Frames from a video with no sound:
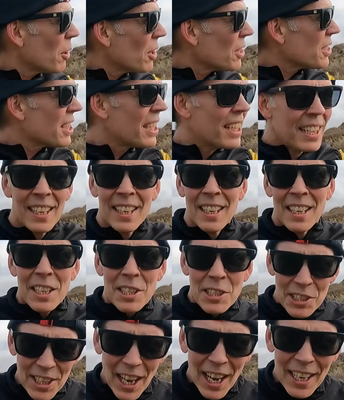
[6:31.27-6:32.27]
It was
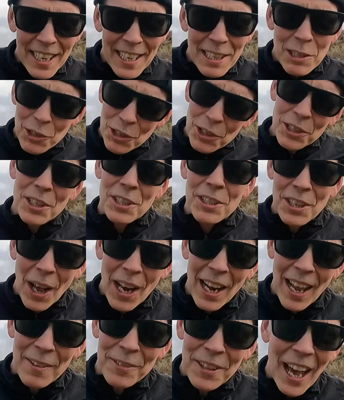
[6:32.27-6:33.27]
sunny just as
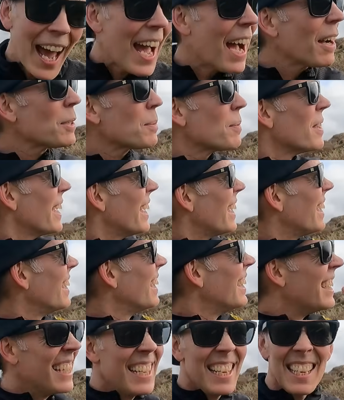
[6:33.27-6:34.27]
I left the house, but
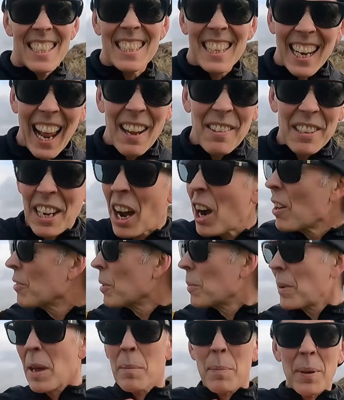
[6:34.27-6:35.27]
it's clouded
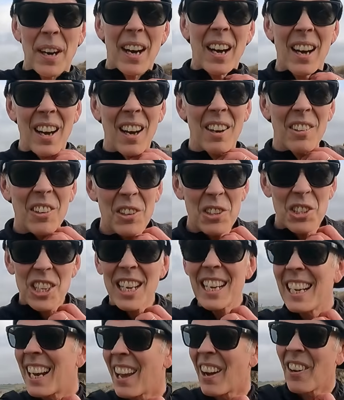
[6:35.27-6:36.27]
over a bit, but I've got a
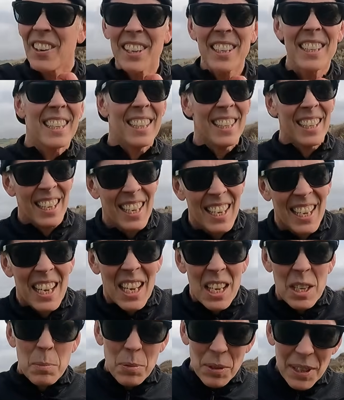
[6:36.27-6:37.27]
gilet on and
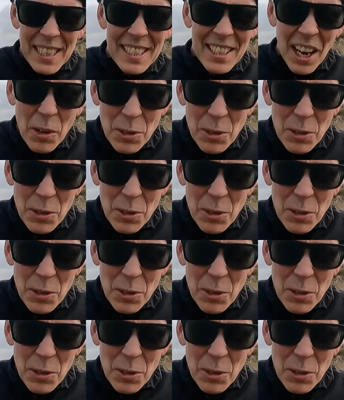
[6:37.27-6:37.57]
it's pretty